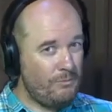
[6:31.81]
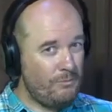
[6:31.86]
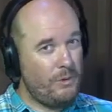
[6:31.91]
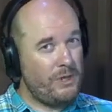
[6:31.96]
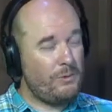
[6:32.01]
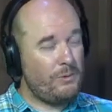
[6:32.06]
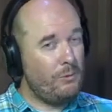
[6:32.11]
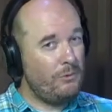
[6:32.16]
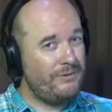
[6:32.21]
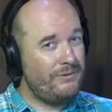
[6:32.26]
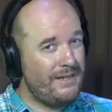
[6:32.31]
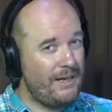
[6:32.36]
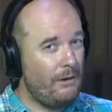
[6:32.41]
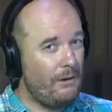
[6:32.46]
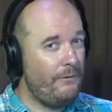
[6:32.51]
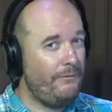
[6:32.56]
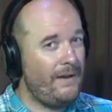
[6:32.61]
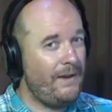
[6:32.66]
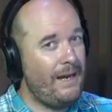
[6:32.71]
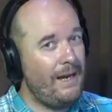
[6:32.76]
which we'll
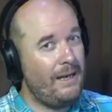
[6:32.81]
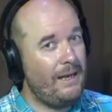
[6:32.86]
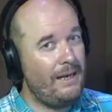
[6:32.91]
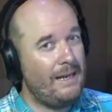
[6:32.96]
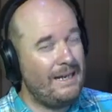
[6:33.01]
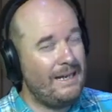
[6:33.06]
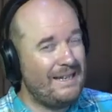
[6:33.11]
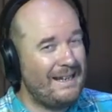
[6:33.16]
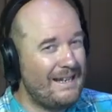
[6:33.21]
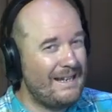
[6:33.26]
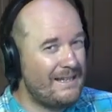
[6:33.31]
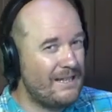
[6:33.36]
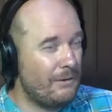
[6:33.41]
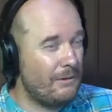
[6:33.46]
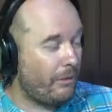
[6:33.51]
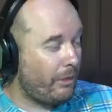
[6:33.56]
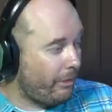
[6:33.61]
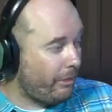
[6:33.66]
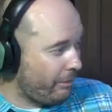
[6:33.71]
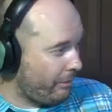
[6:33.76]
delve in lesson
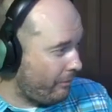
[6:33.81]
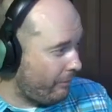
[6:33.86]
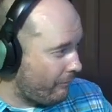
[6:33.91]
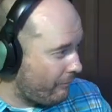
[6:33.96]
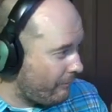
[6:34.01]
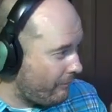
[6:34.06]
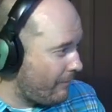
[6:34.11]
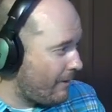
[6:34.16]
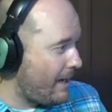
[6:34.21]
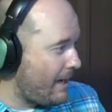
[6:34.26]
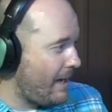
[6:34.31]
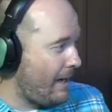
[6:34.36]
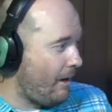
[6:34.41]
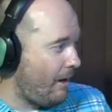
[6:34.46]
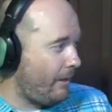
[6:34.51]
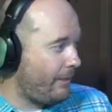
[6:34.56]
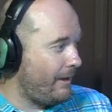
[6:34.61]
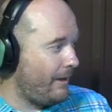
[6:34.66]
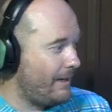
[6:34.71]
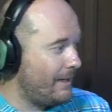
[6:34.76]
3,
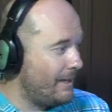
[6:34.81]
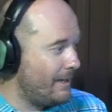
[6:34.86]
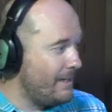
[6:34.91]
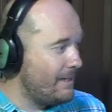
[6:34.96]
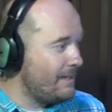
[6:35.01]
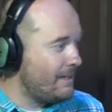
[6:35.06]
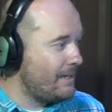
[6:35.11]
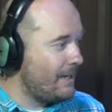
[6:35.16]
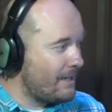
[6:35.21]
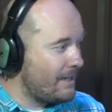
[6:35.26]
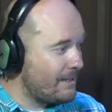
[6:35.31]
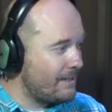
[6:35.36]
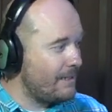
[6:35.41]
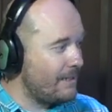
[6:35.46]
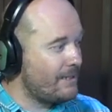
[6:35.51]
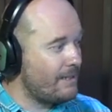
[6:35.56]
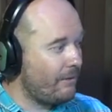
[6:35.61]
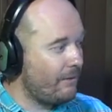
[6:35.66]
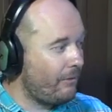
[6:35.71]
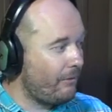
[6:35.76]
I think it is. Yes,
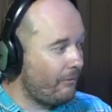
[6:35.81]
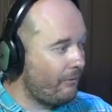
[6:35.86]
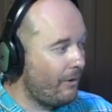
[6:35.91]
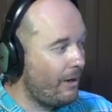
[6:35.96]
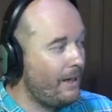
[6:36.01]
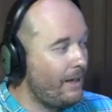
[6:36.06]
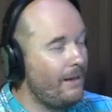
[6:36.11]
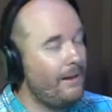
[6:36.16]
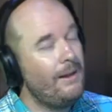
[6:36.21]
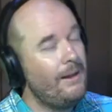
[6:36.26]
lesson 3.